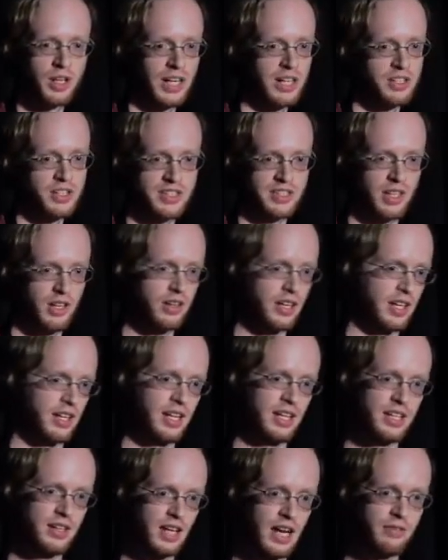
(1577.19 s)
I just say, okay,
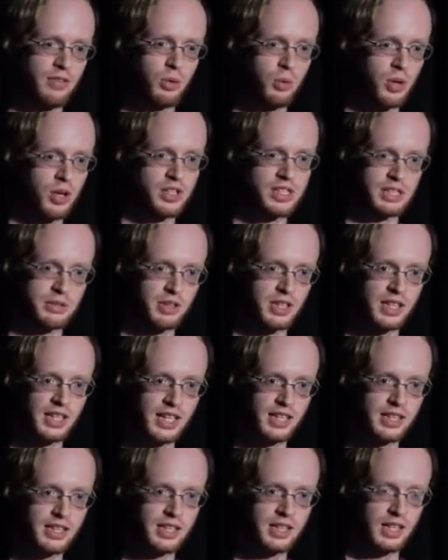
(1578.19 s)
every word is equally
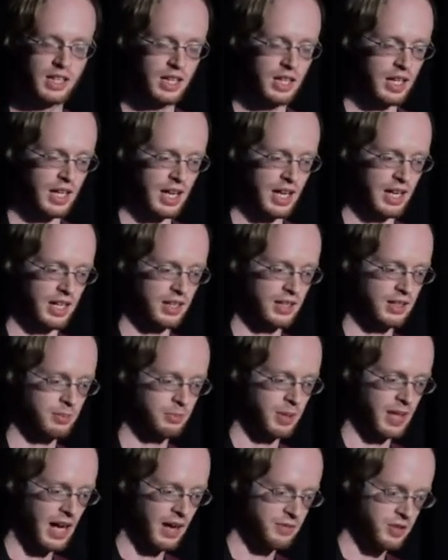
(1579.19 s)
likely, and,
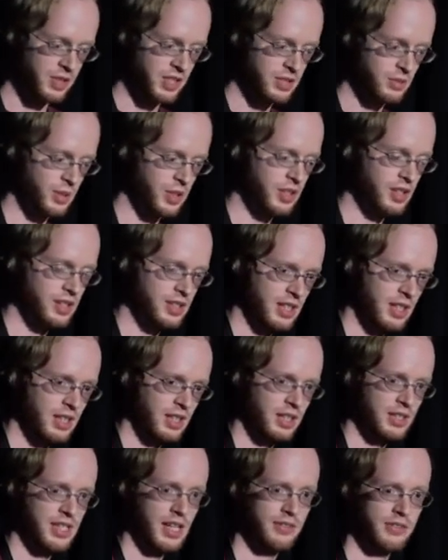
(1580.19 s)
but after this word you can say
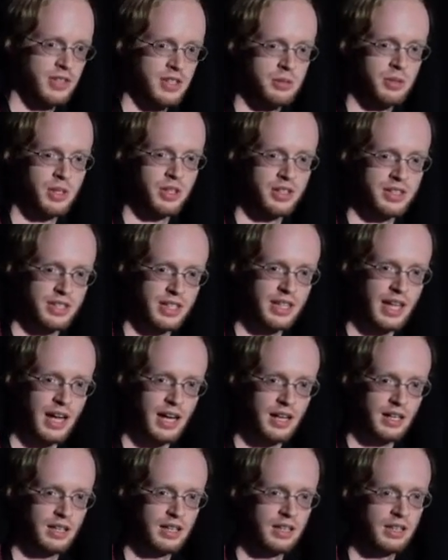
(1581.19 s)
this, after this word you can say
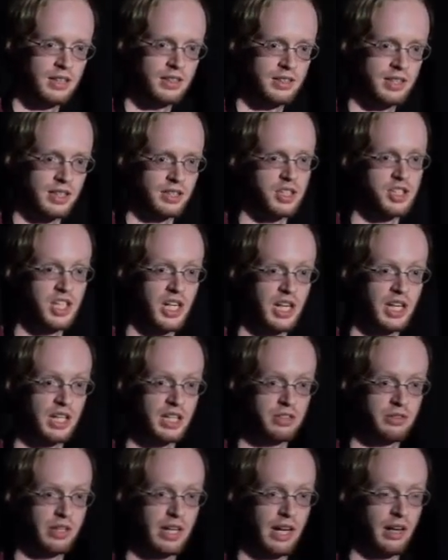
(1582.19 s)
that, take the chaining
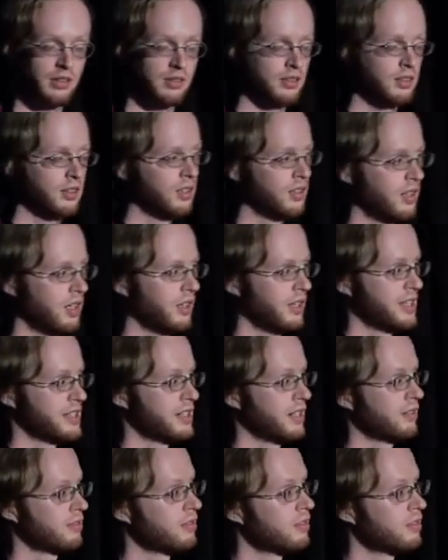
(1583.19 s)
into account, all that stuff.